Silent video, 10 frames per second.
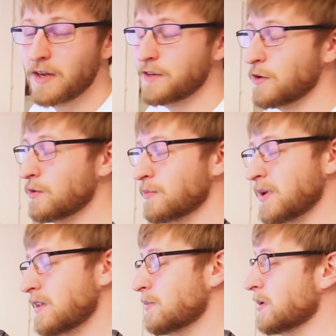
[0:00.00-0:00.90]
Don't
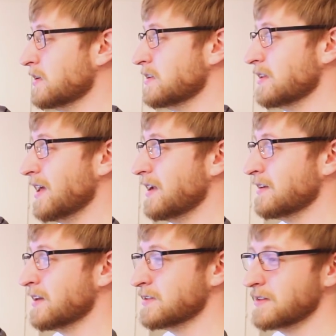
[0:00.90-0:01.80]
be the person
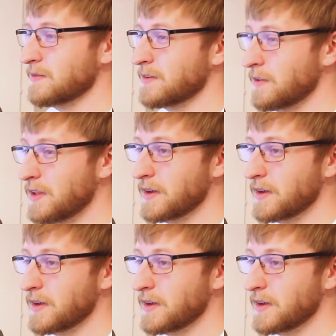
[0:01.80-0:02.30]
that doesn't clean